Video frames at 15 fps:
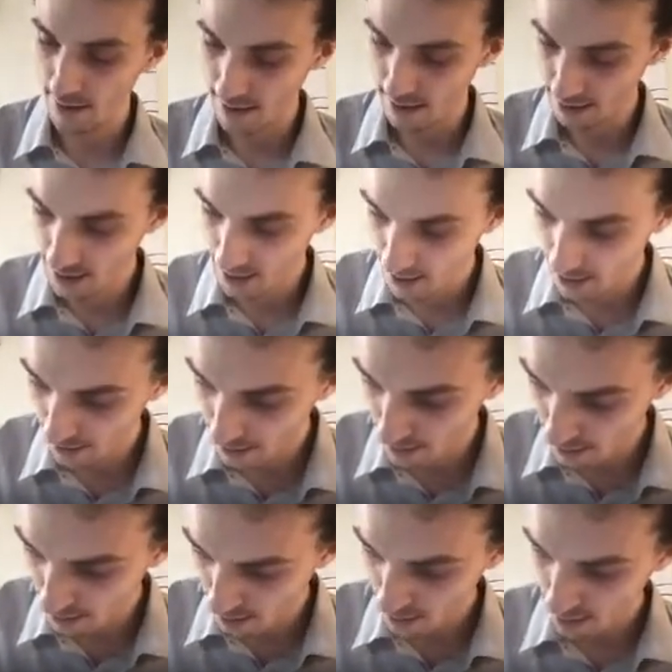And in
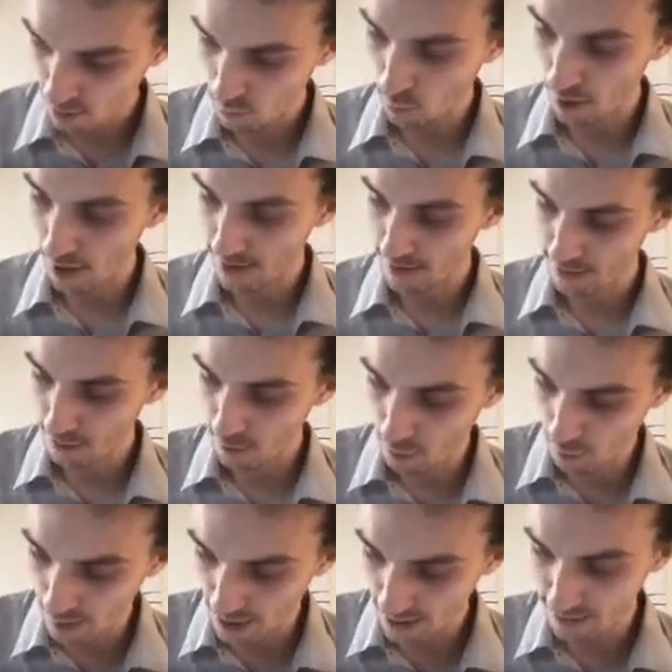K, y is
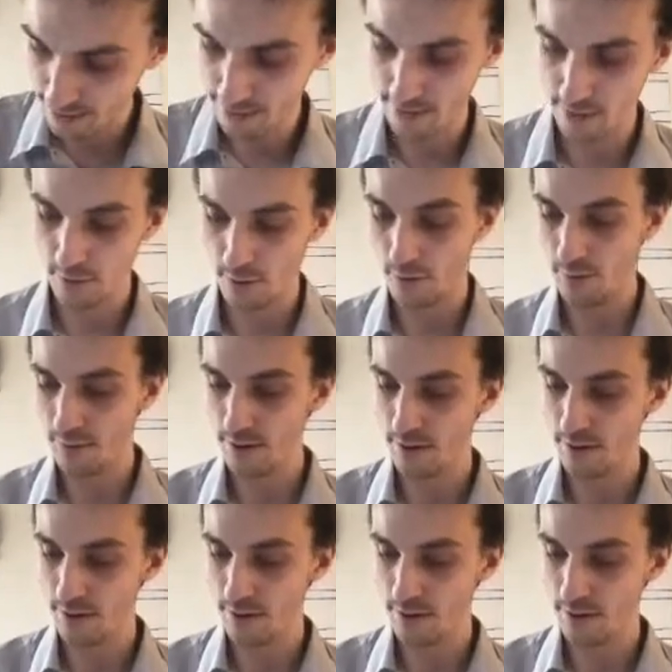0 and x is 0.